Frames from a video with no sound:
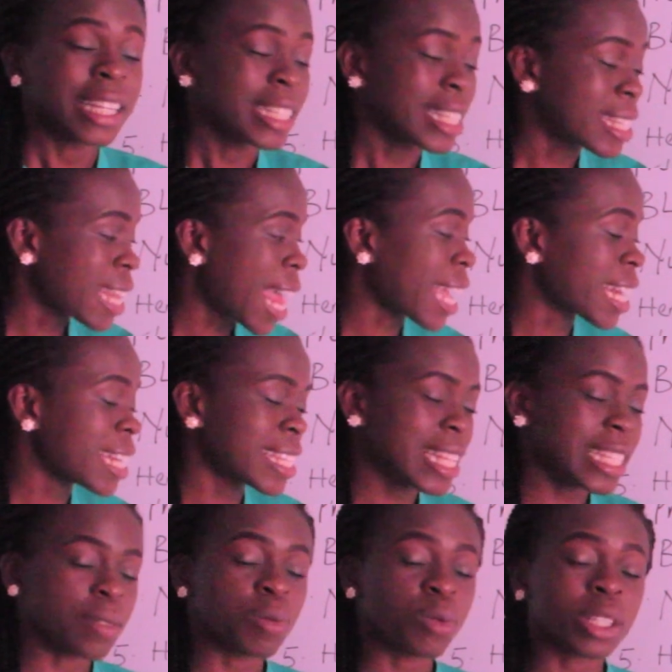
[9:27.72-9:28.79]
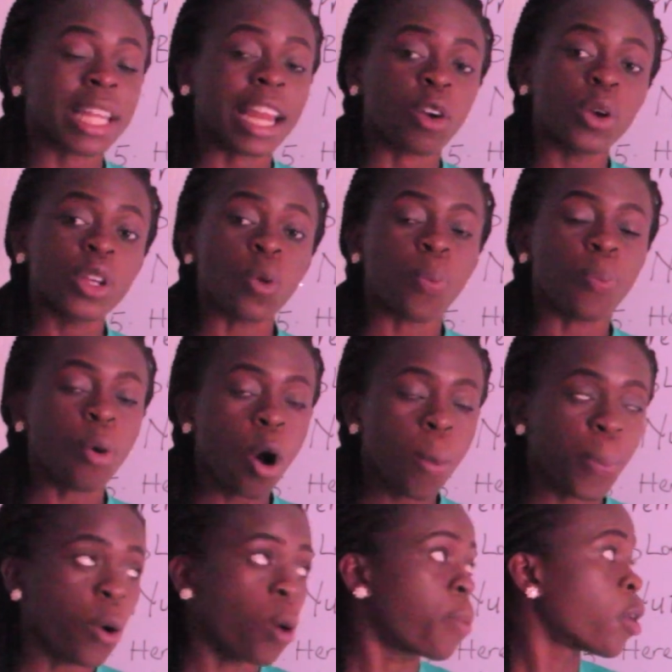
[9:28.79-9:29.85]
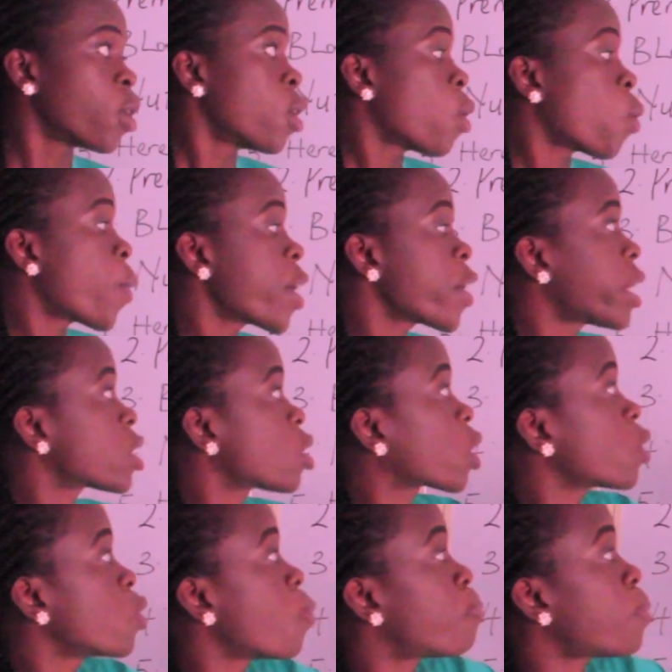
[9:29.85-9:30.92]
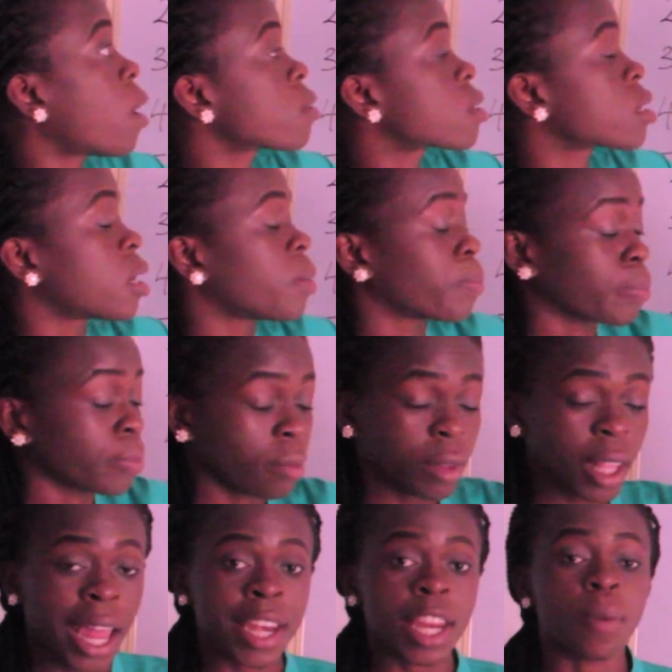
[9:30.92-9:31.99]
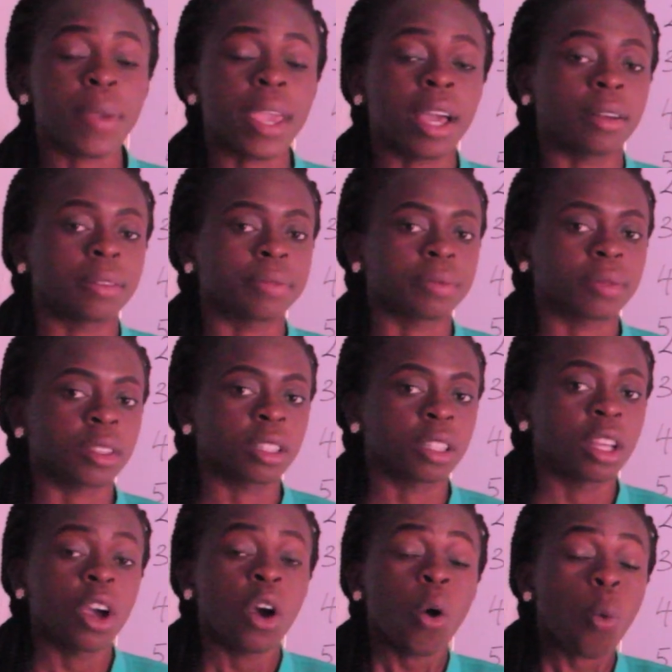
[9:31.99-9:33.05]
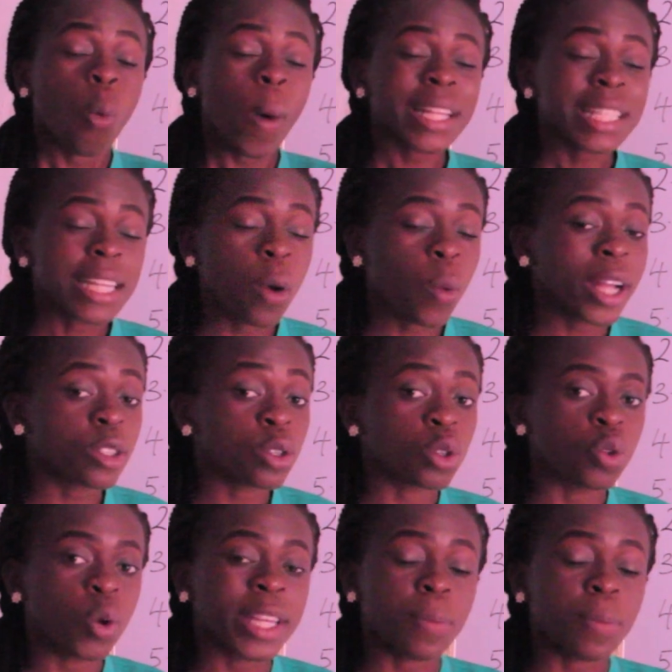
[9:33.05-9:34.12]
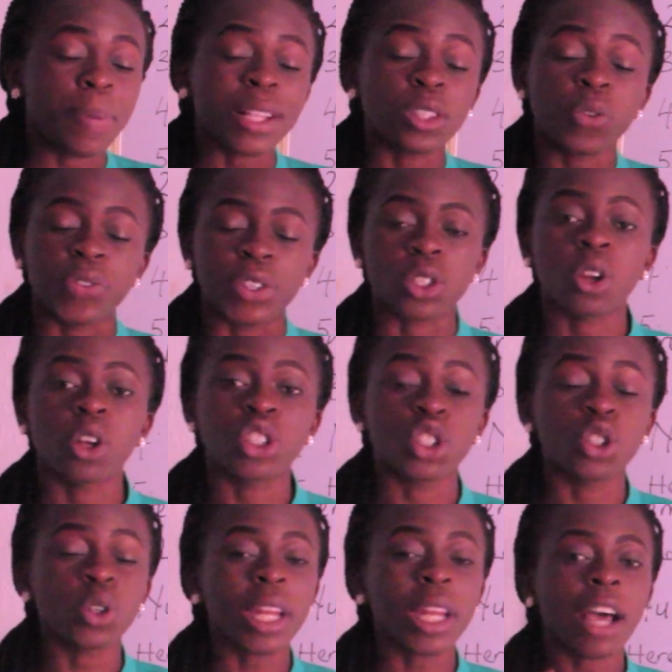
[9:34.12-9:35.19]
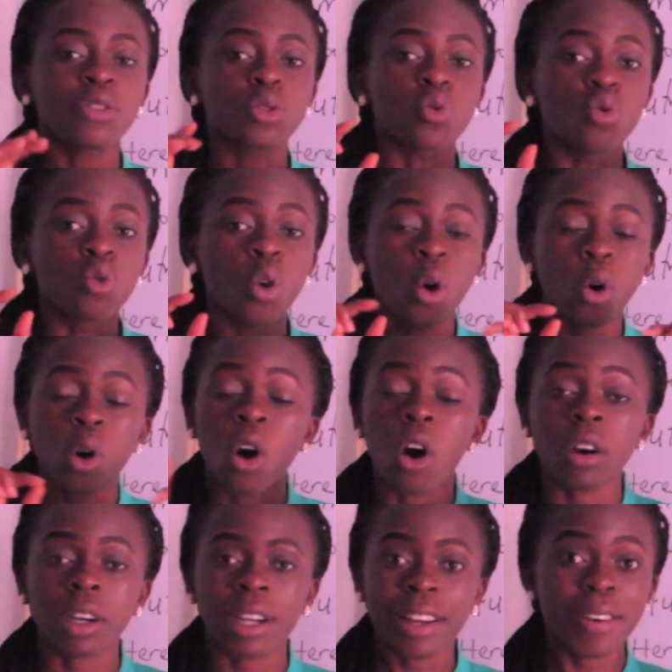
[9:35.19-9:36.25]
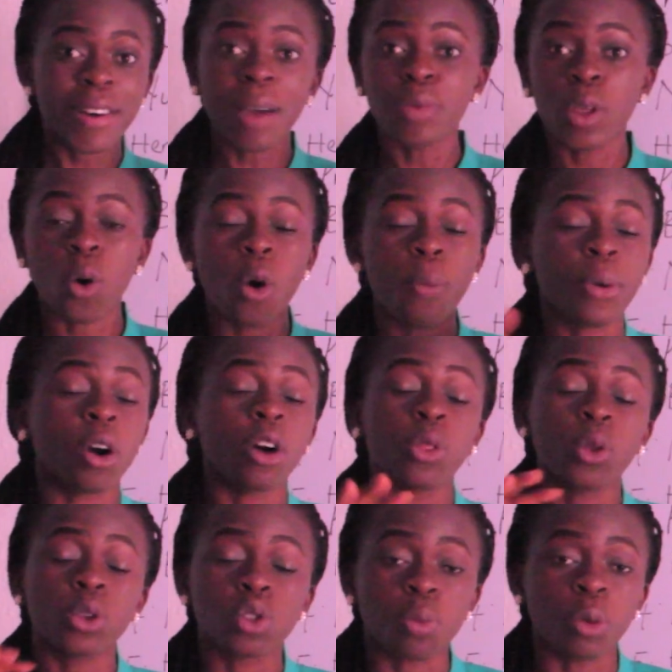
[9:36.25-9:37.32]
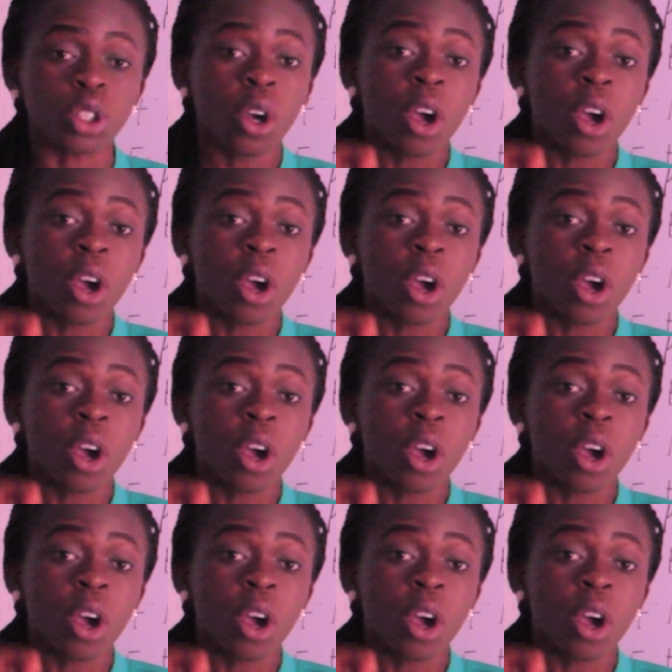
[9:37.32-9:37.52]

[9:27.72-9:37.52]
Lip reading: It's likely signs and symptoms that are going to pop up when you are talking about anemia. One thing I want you to know in the pathophysiology, you don't have to know or cram the whole book or know too much.